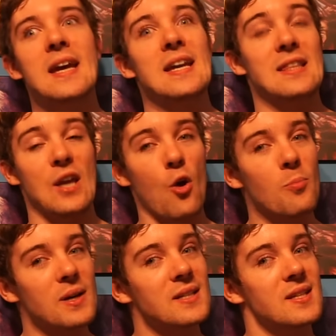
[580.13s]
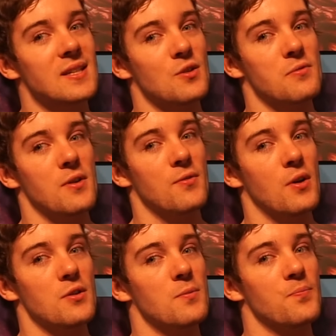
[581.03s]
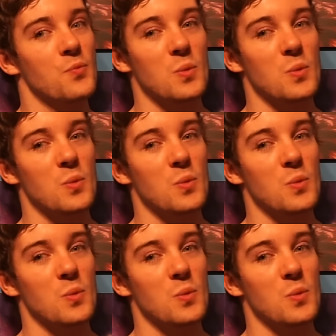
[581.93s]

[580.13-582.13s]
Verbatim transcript: In the opening to this overall volume,